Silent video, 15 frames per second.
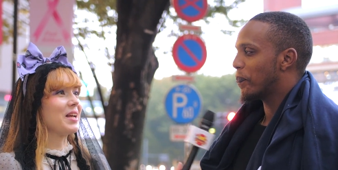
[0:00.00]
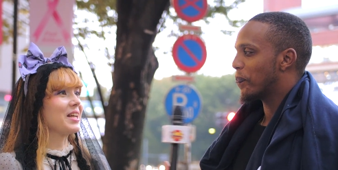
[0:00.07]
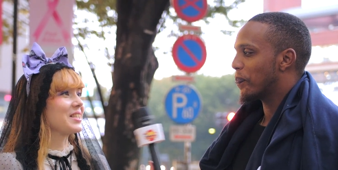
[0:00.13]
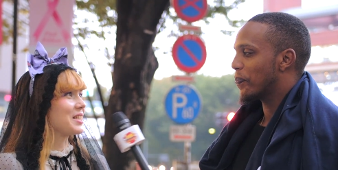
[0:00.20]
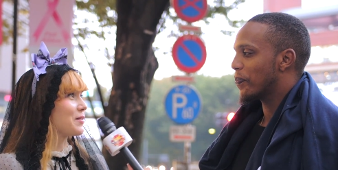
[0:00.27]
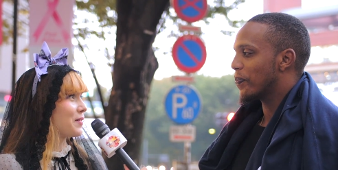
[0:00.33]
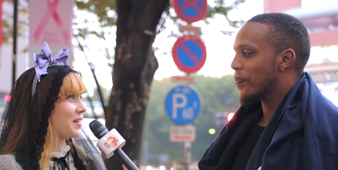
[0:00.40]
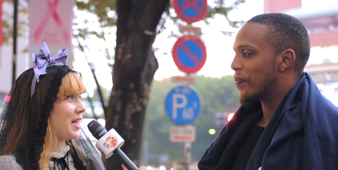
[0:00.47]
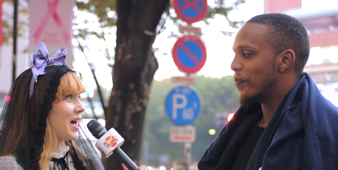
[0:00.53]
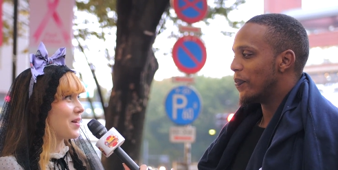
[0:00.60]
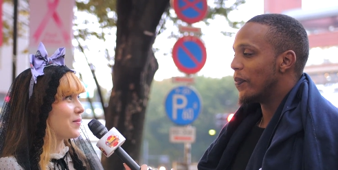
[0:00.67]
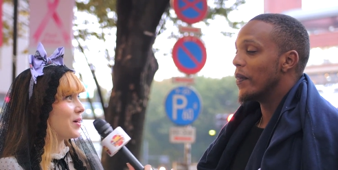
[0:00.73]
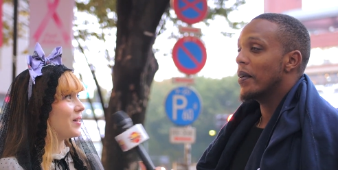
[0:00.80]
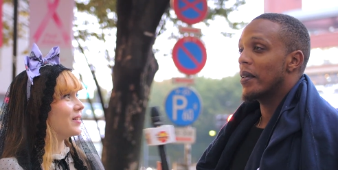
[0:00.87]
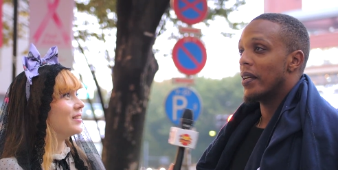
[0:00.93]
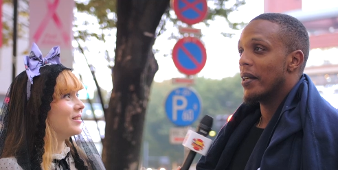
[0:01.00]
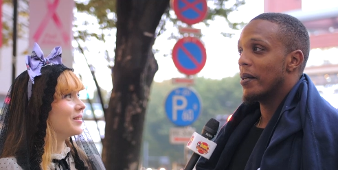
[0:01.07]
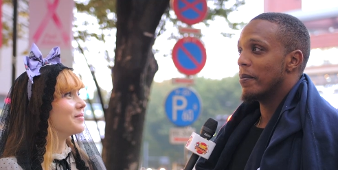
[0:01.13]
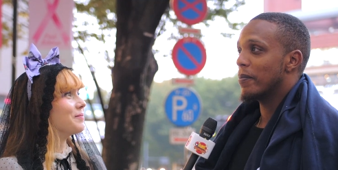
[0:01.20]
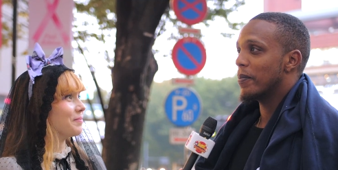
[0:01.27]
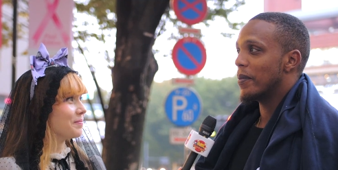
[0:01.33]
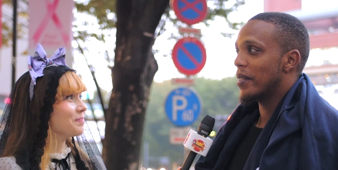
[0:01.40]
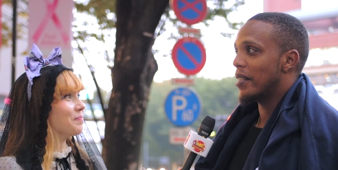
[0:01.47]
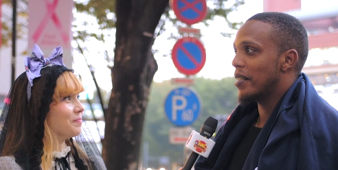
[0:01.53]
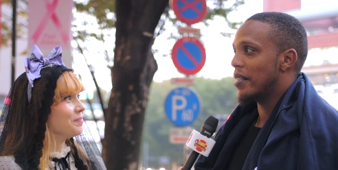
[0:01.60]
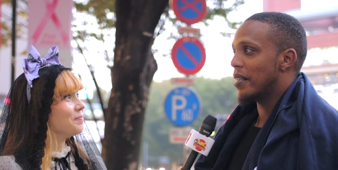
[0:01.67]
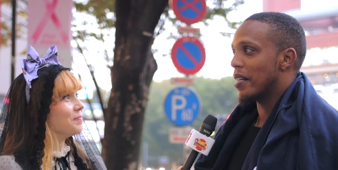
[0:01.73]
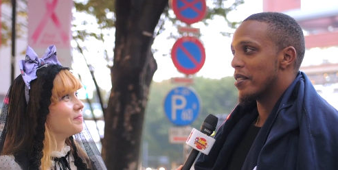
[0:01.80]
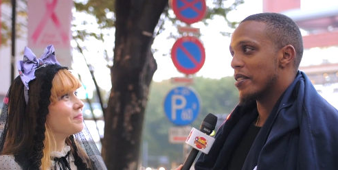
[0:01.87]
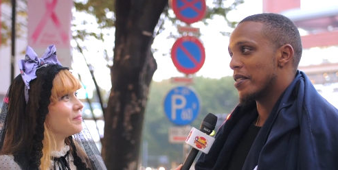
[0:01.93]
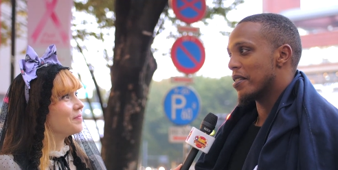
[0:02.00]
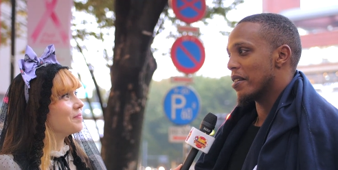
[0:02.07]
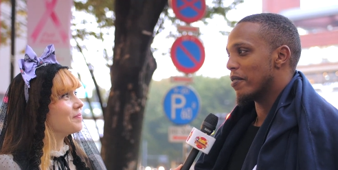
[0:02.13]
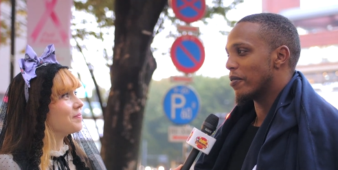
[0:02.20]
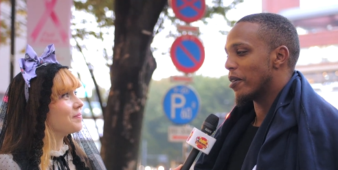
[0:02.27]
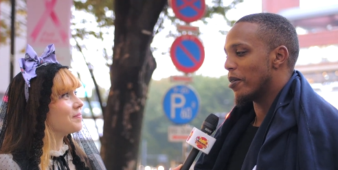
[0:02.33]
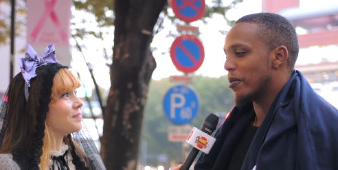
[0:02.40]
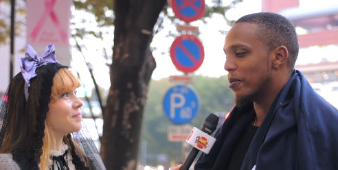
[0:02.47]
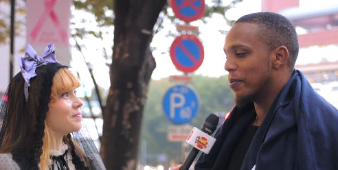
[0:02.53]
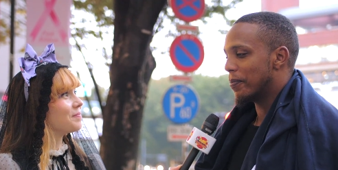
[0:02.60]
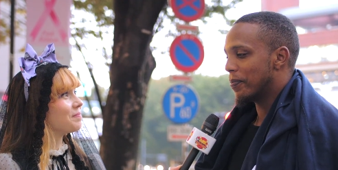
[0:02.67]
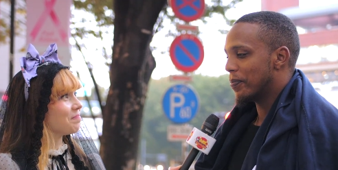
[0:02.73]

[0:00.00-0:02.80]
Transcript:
Speaker 1: make a deal with the animal.
Speaker 2: Yep, and then it lets itself go.